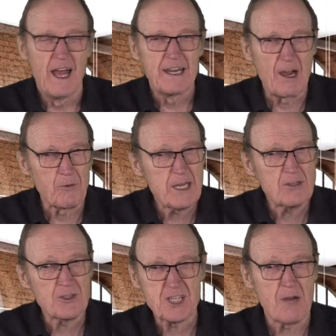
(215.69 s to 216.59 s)
Now,
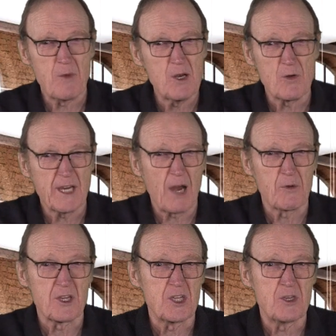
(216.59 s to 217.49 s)
RICO said we don't care
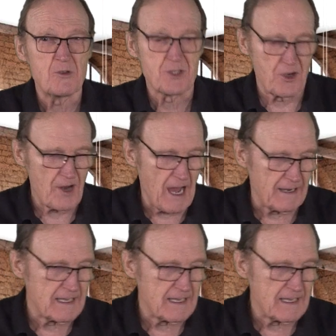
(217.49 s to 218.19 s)
whether you use it or not.